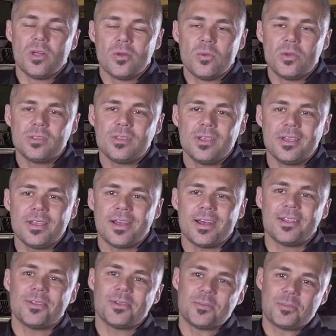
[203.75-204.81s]
The one thing
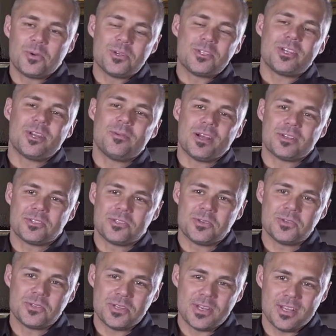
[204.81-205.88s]
I appreciate about
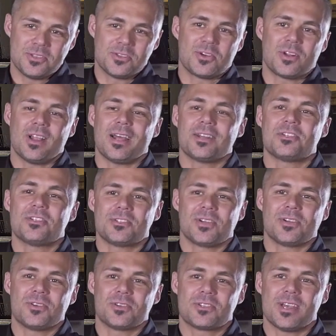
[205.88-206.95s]
Susan is you're glad she's
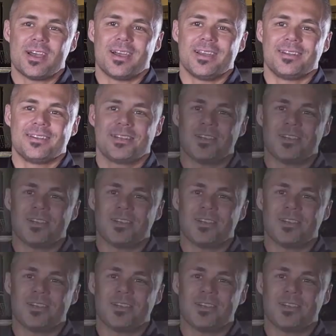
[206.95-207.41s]
on your side.